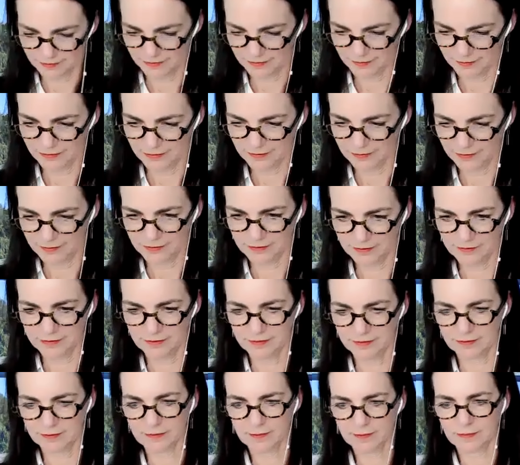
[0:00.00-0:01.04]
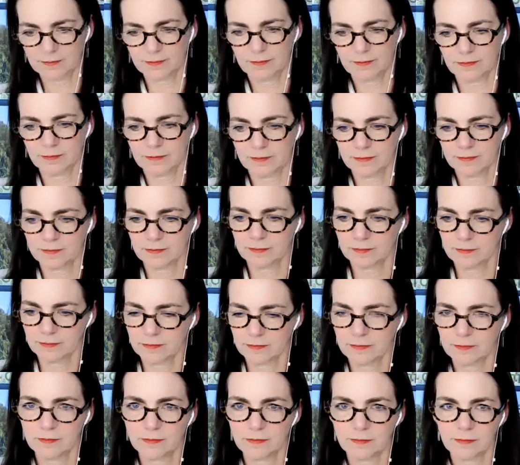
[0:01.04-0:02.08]

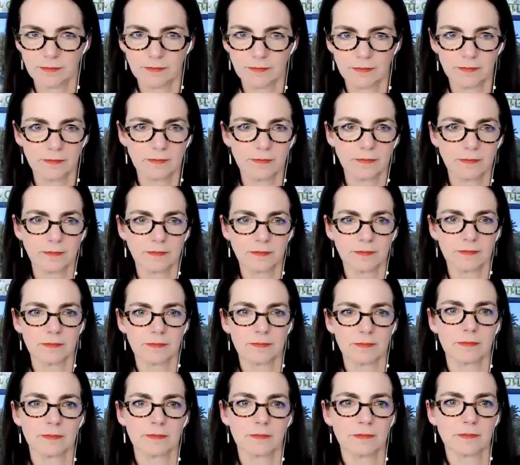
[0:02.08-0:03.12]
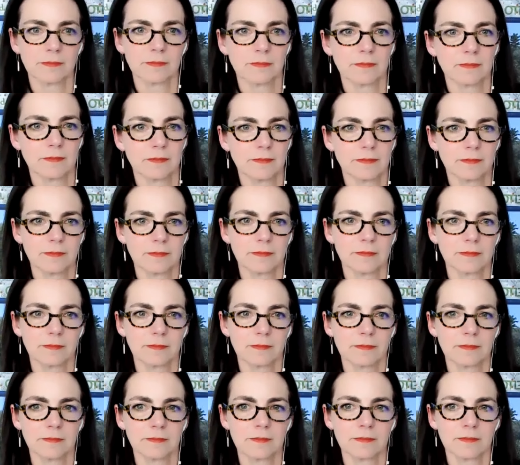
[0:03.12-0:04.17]

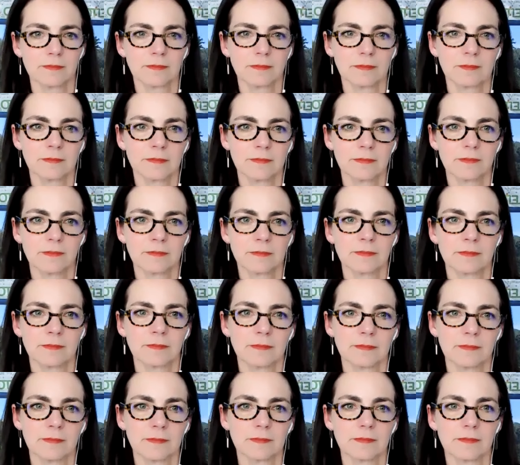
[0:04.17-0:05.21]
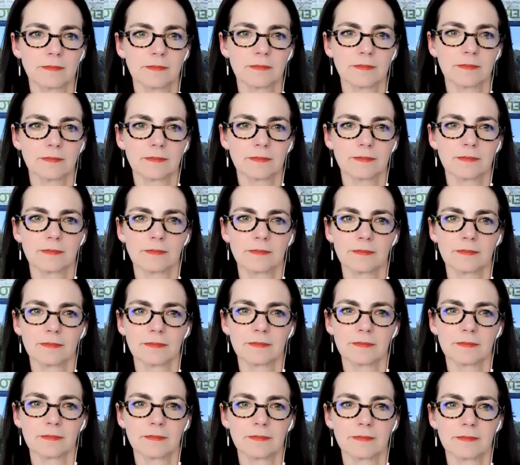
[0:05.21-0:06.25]

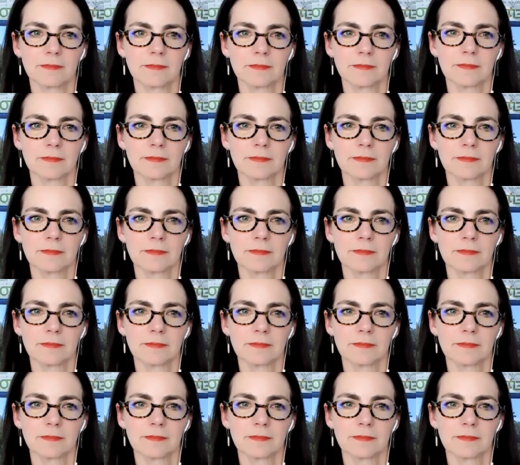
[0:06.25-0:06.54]
The person shown says nothing.